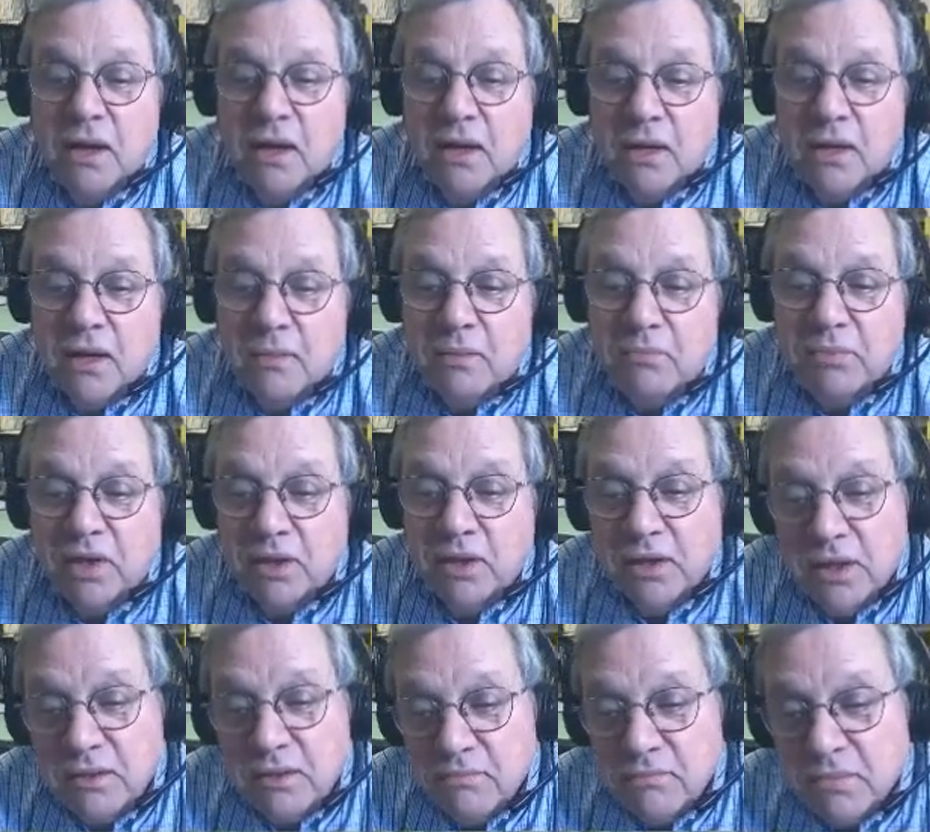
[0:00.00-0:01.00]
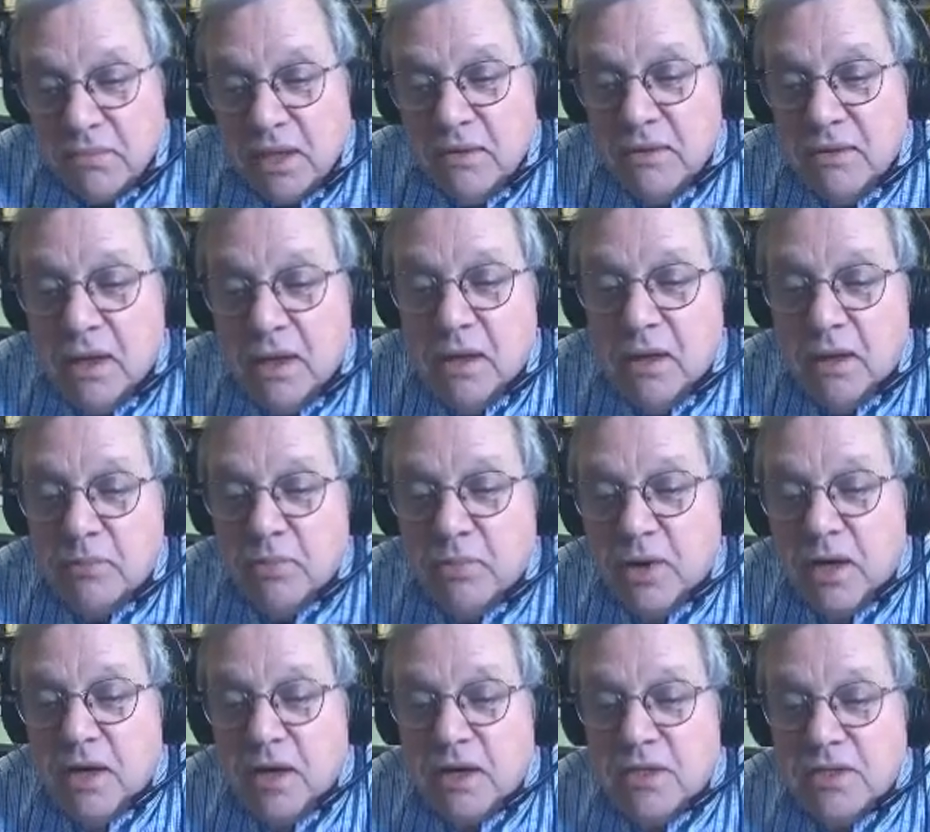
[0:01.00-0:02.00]
uh, building uh,
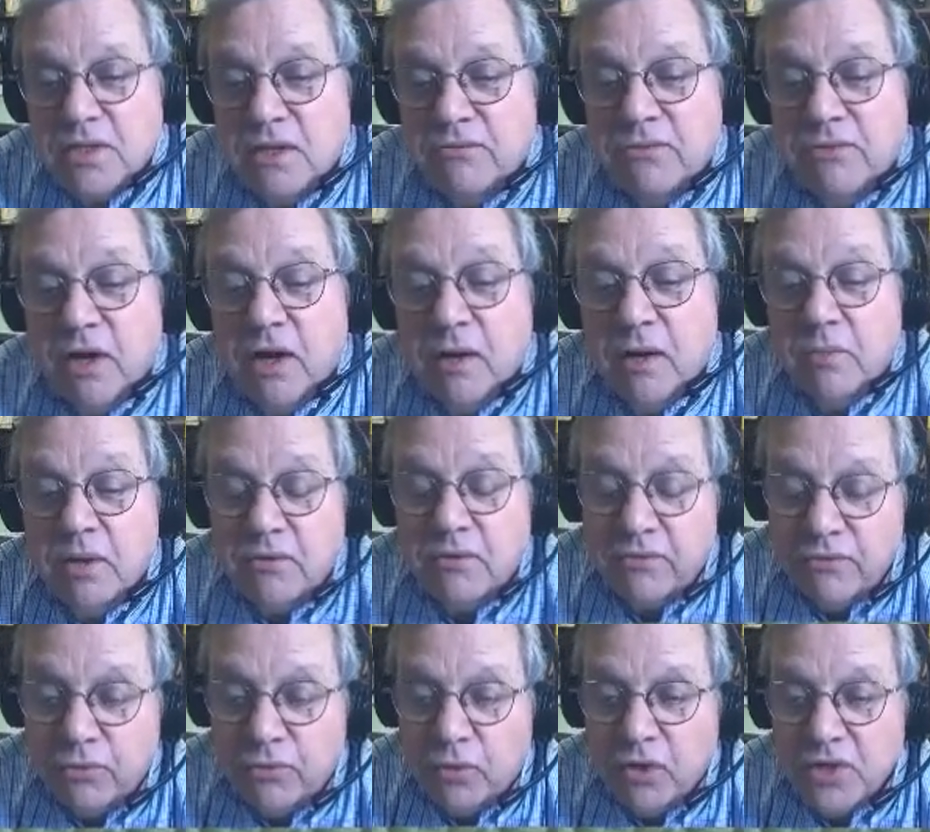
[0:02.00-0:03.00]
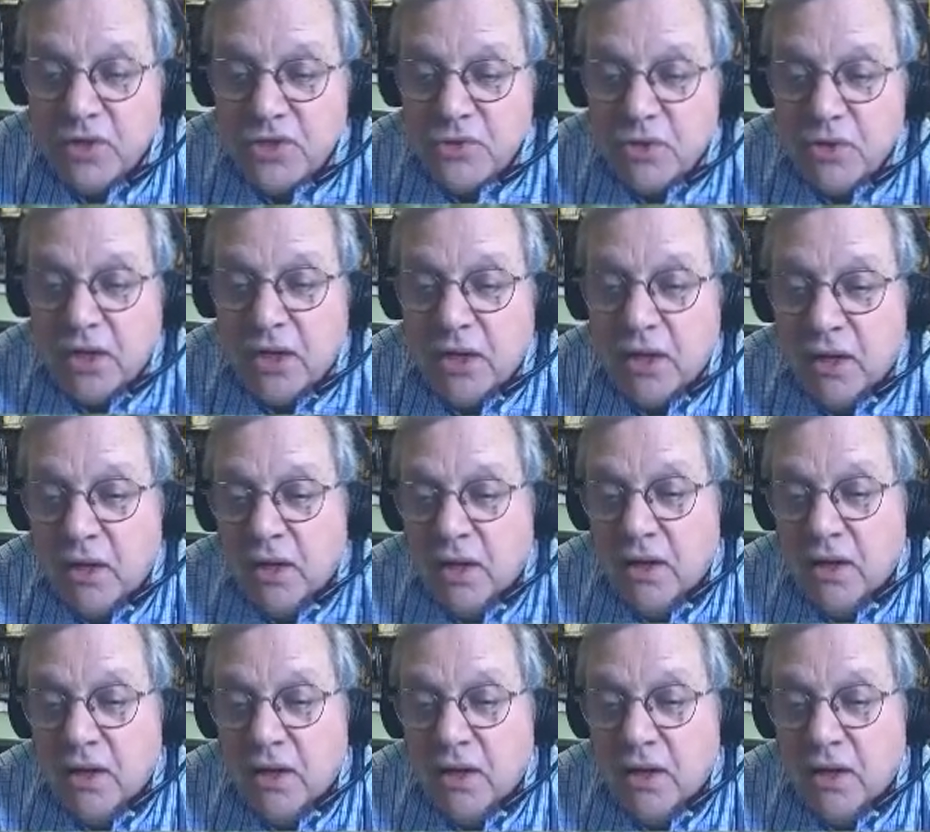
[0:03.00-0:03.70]
products, environment, forestry.